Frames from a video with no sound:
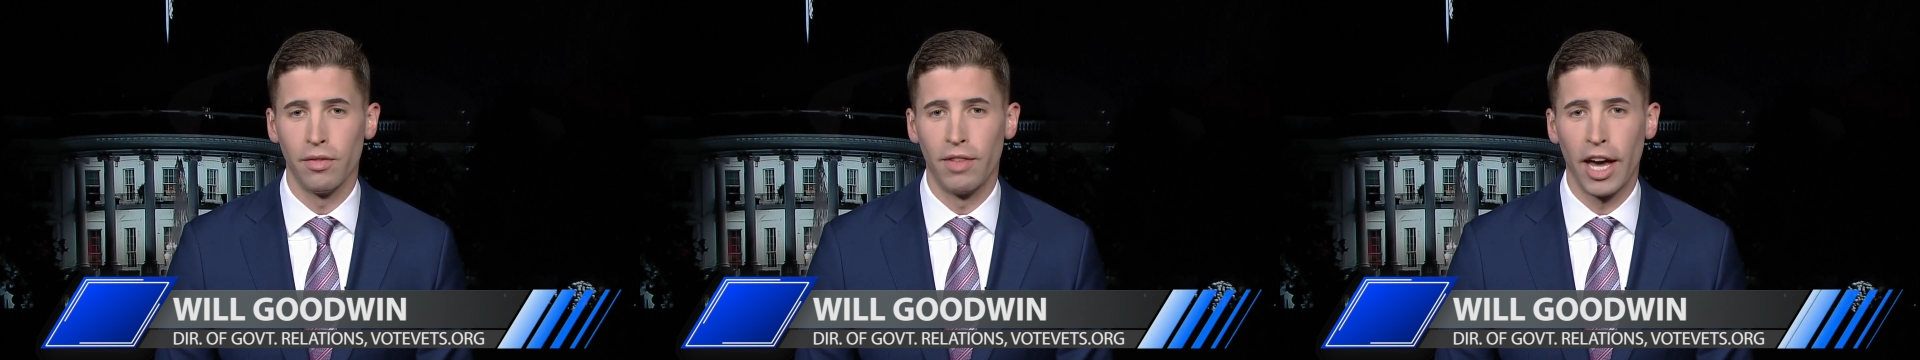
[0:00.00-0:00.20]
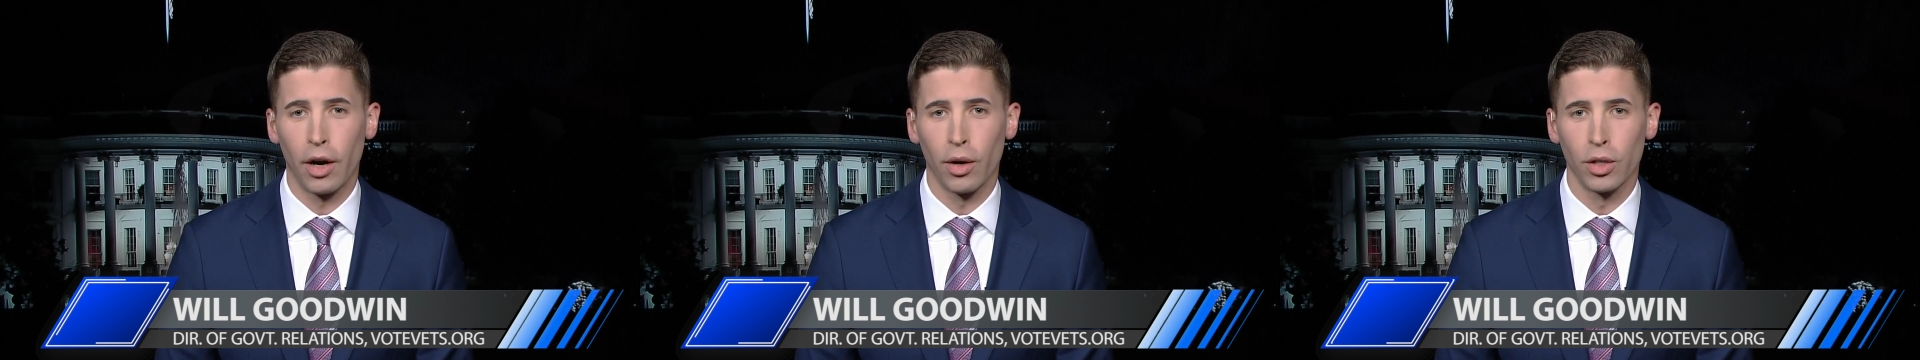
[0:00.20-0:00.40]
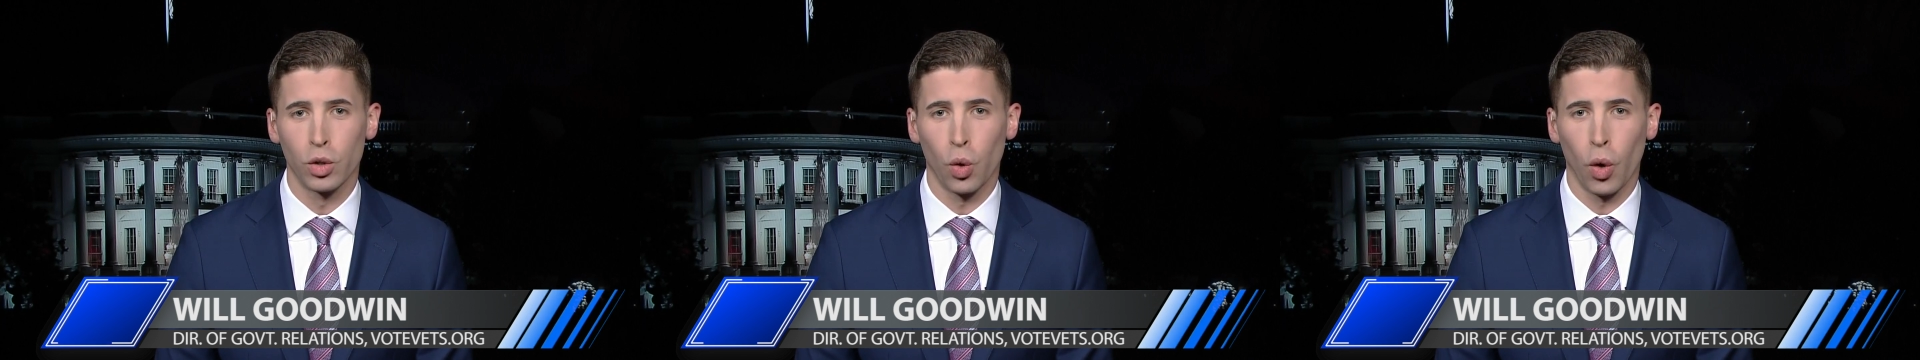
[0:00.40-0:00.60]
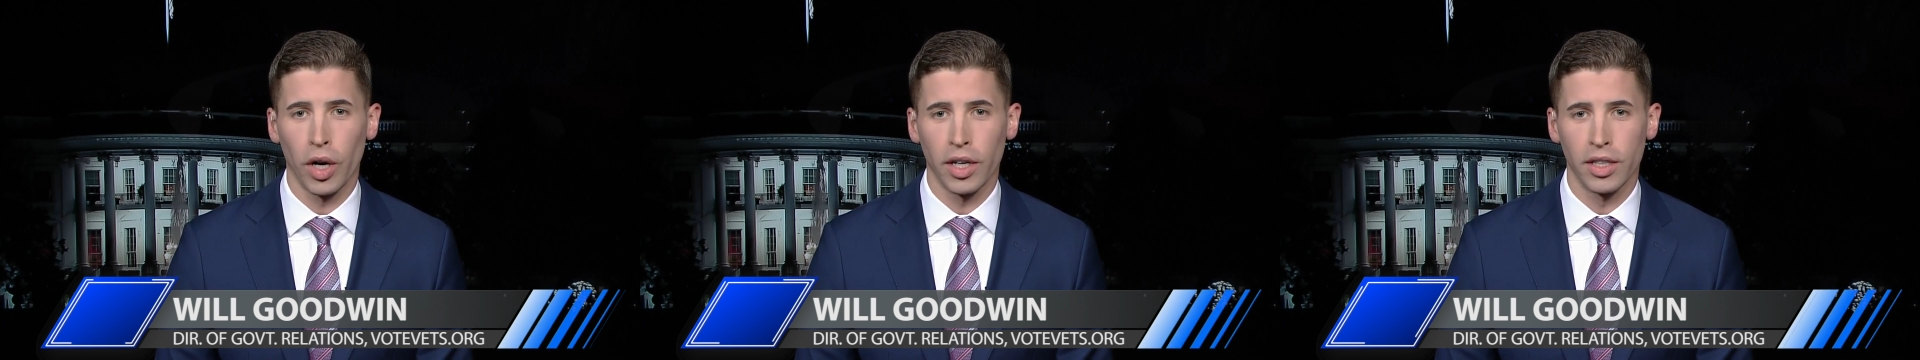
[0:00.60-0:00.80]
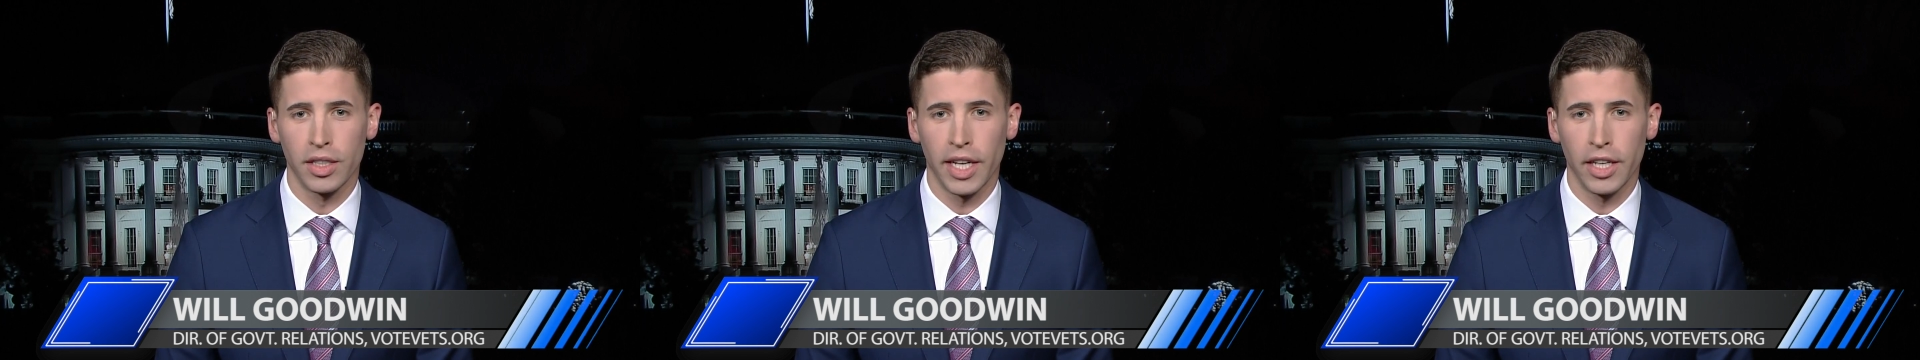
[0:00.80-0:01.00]
veterans
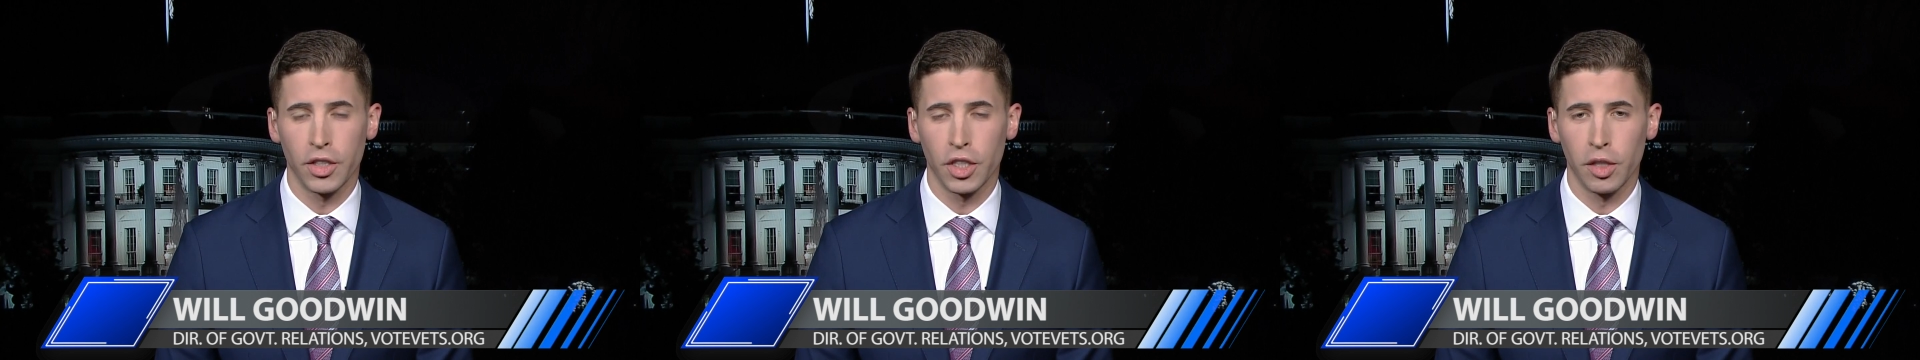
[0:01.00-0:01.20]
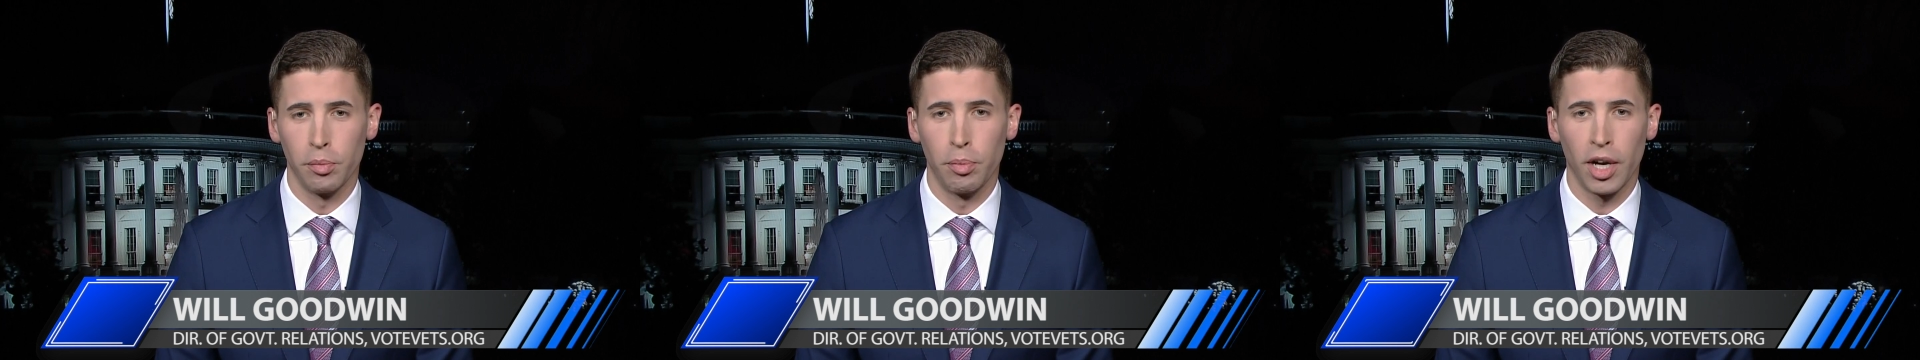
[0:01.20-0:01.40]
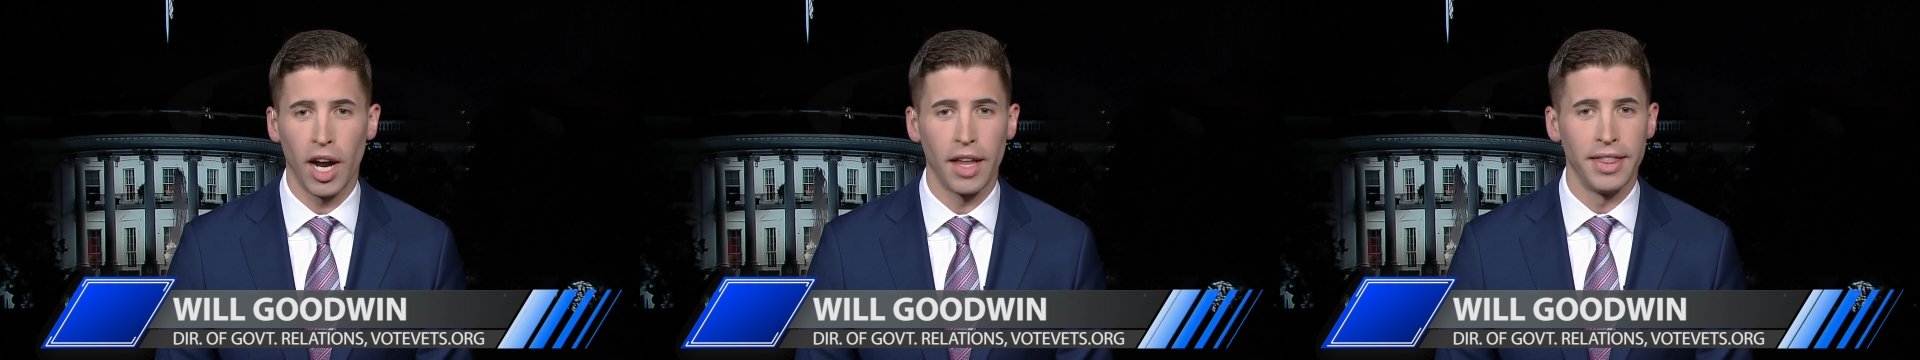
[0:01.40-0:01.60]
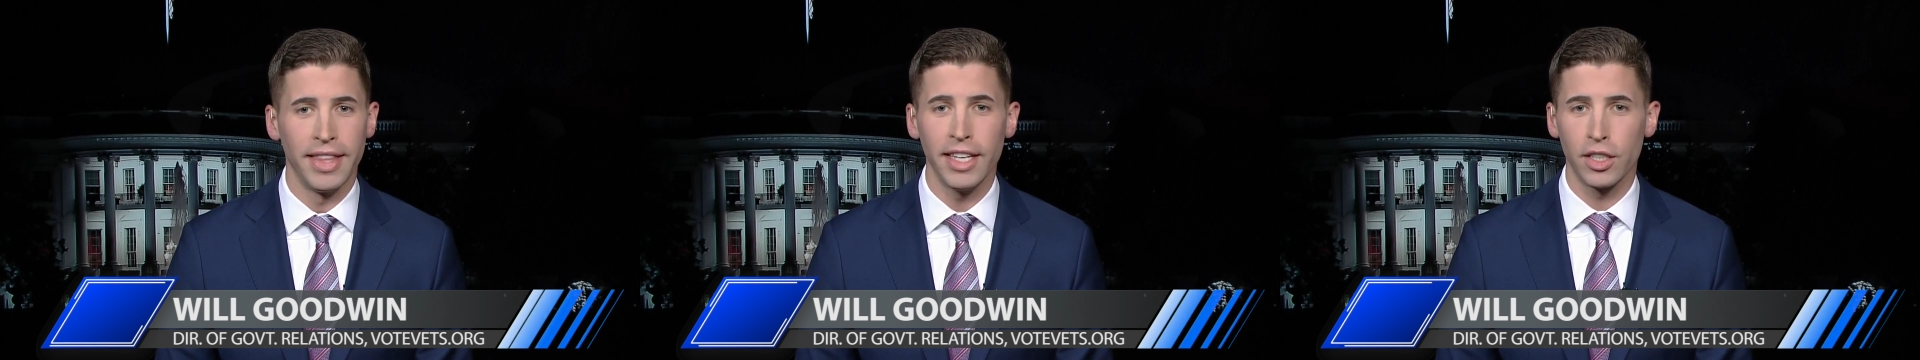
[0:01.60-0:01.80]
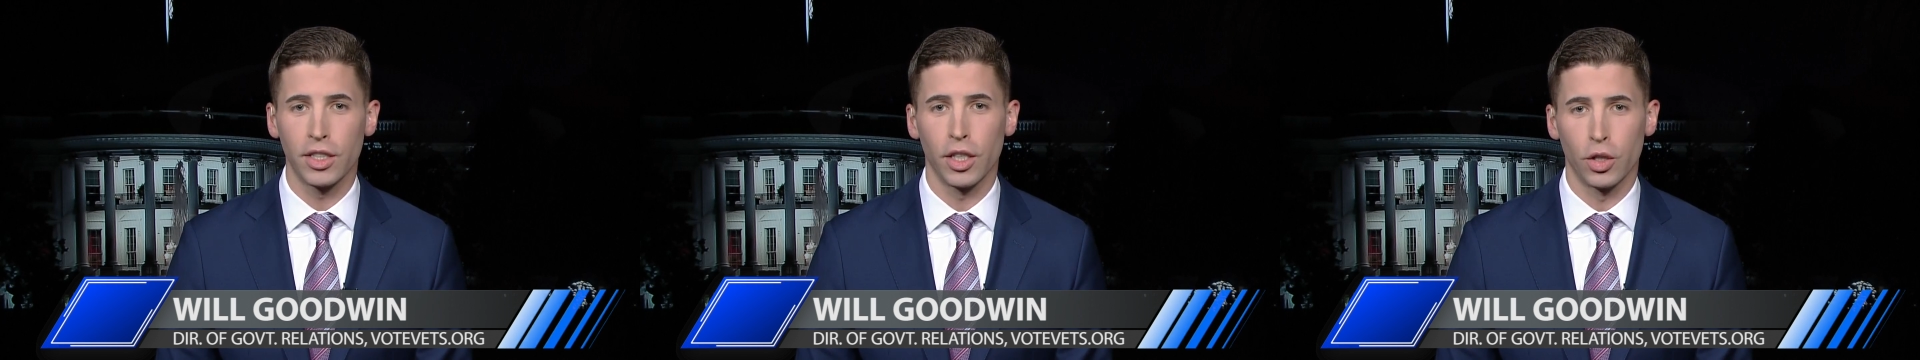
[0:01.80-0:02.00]
organization. But on
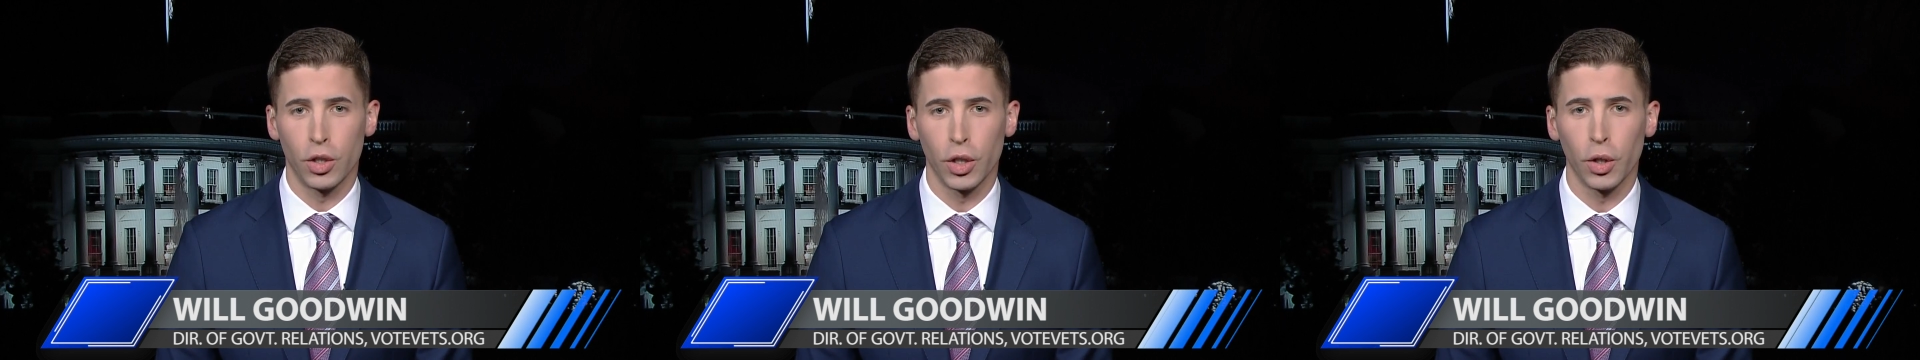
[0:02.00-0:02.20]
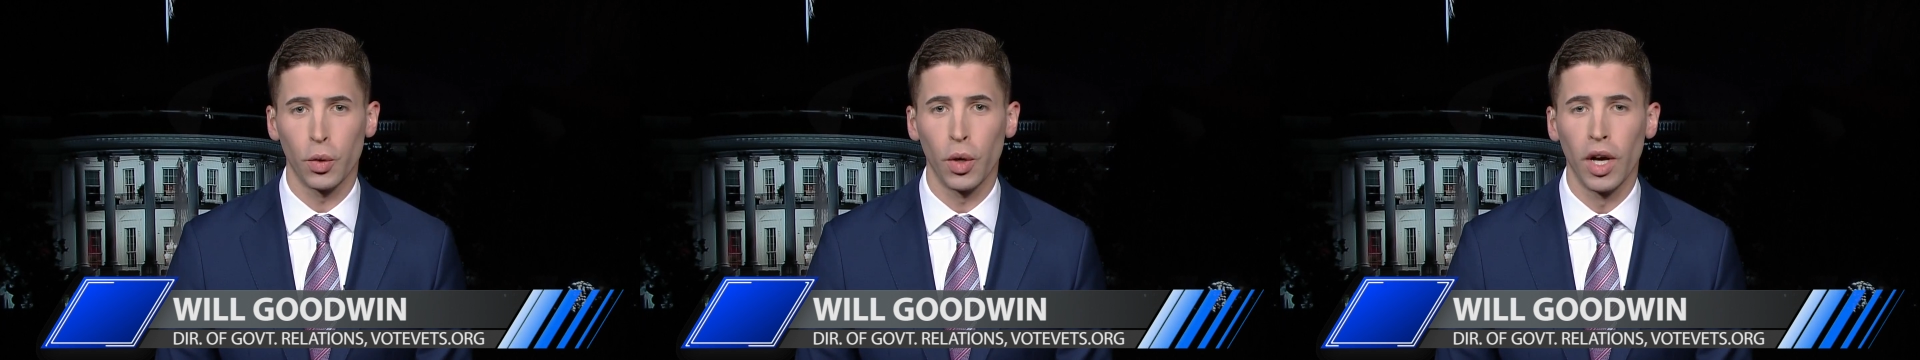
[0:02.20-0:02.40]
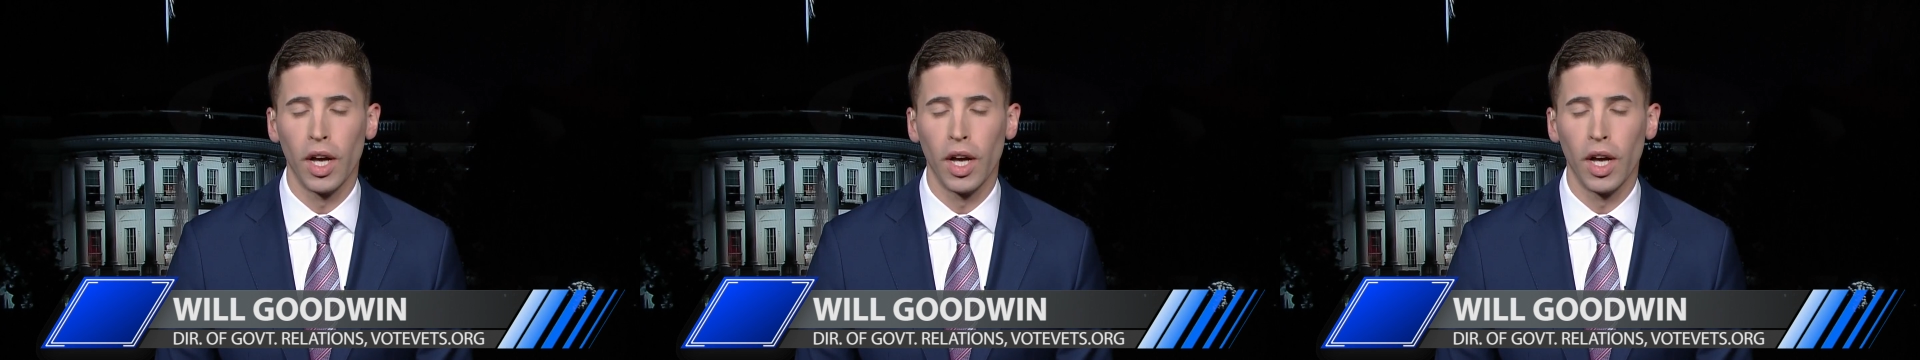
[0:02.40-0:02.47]
this issue,